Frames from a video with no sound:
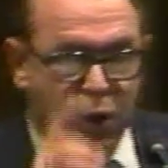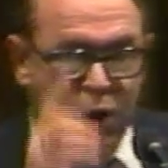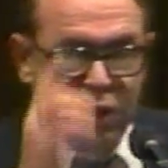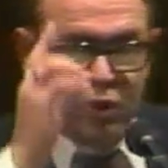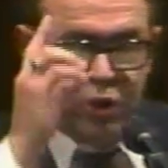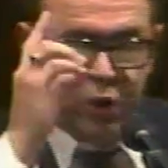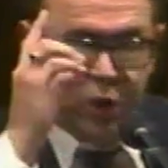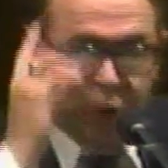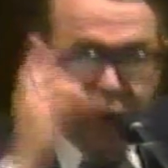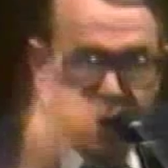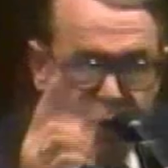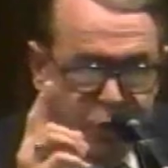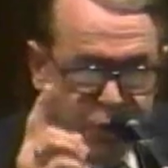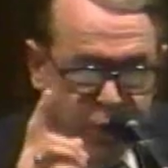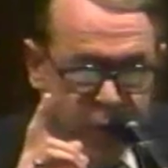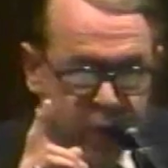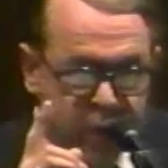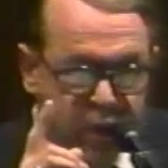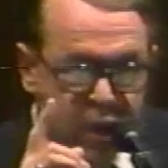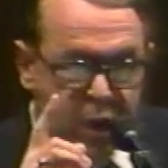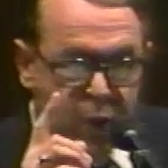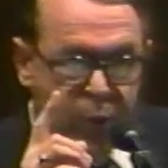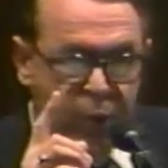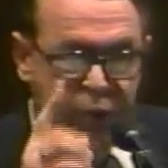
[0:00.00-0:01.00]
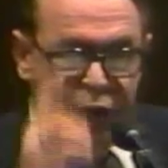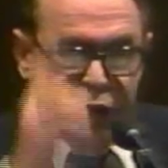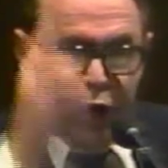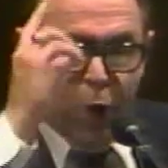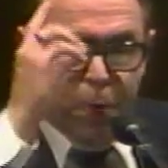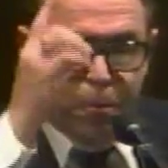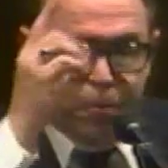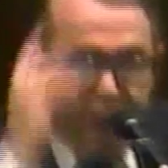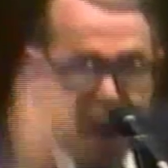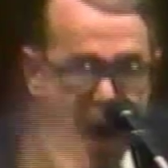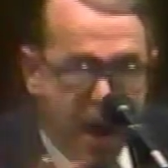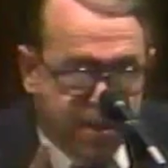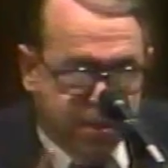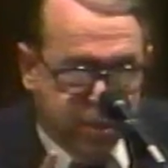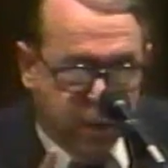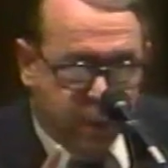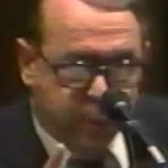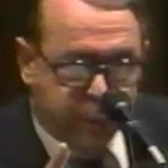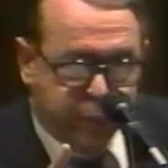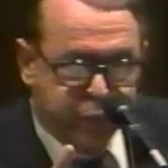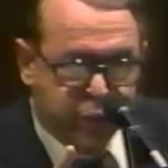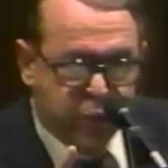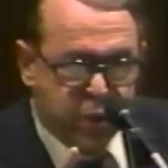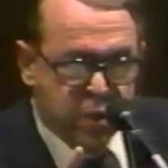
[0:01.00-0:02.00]
want a solution with no
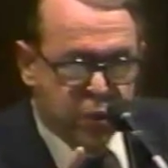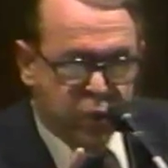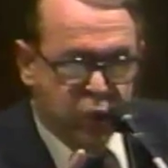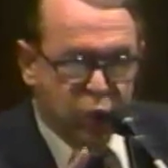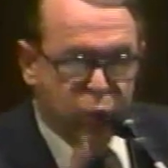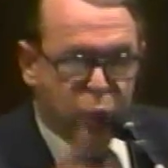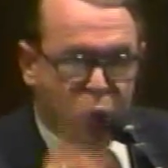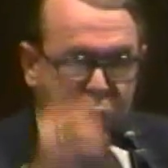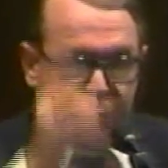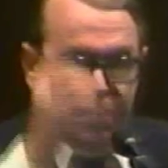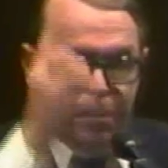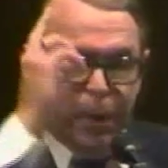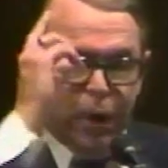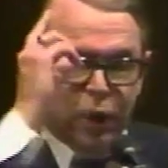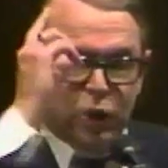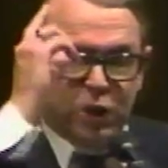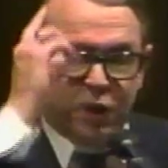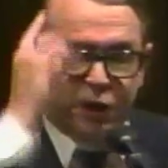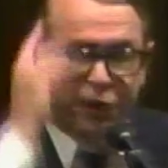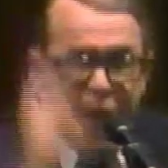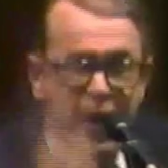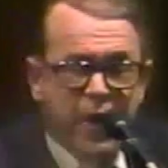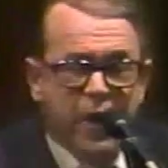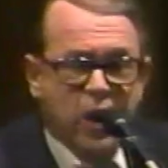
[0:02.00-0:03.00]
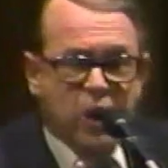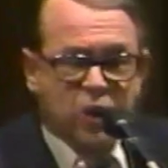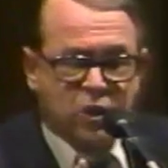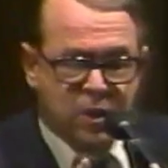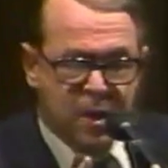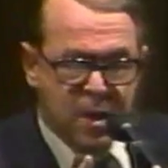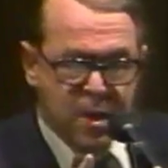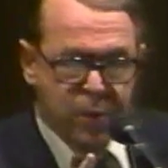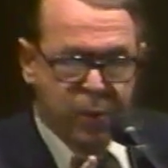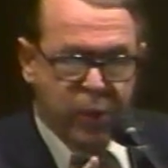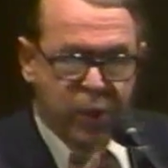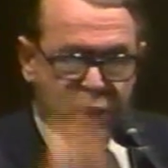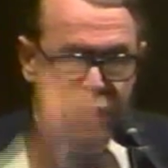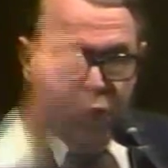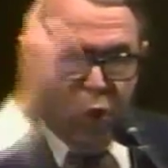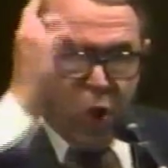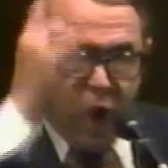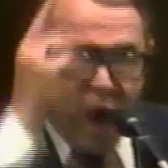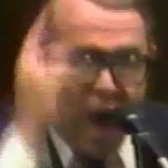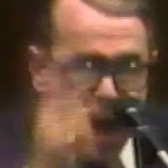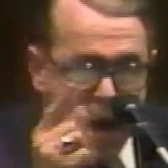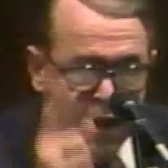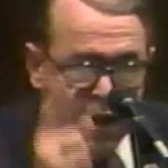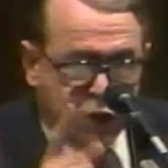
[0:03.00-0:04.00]
problems. You want a perseverance with no
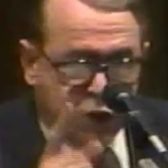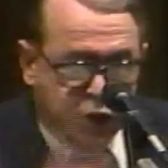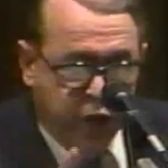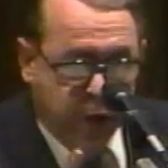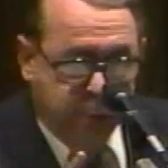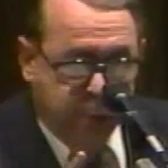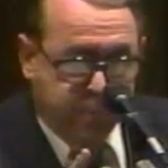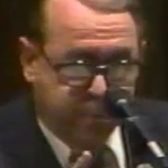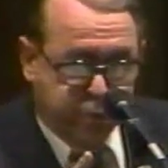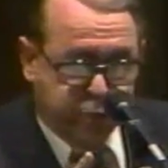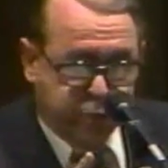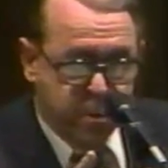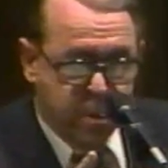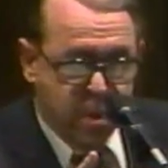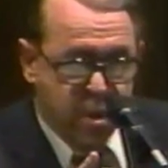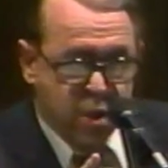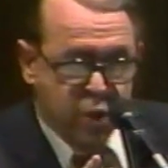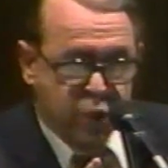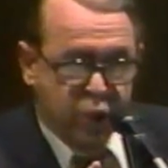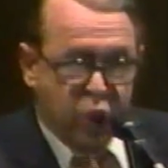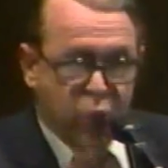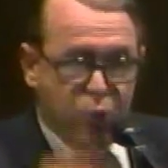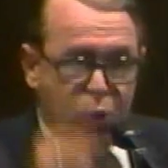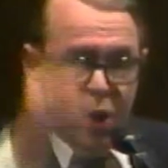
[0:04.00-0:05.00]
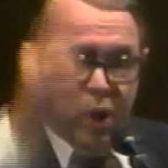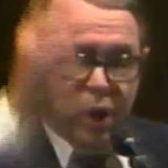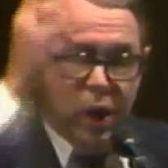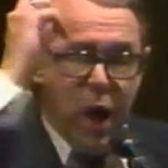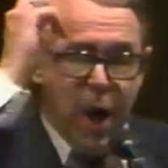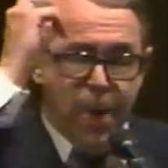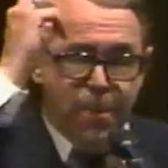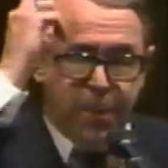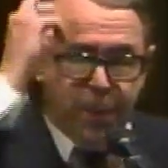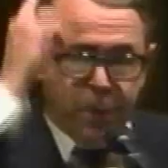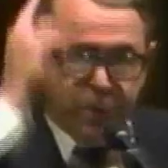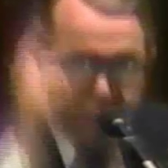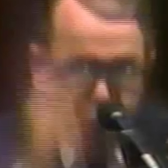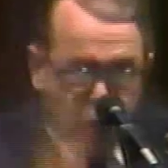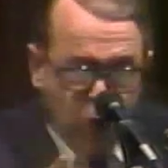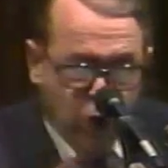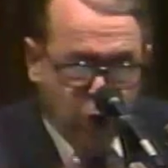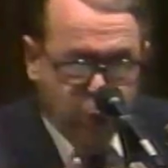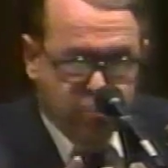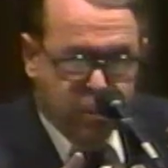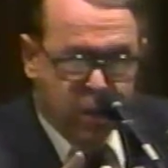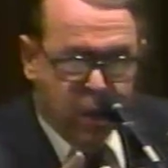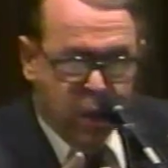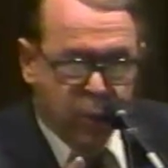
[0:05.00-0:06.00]
hardships. You want an upper
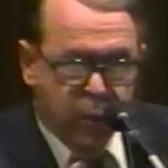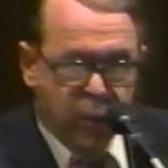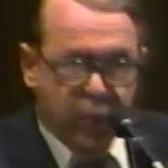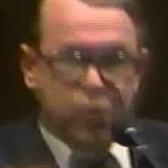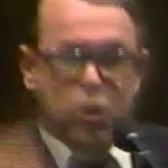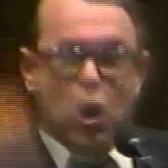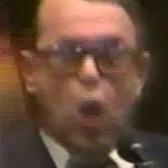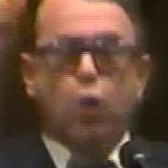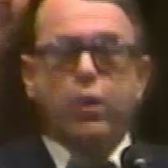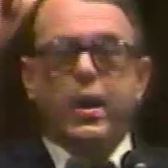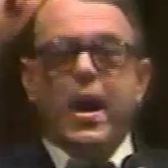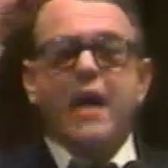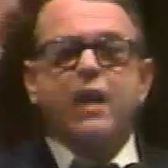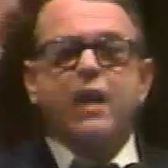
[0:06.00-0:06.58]
room with no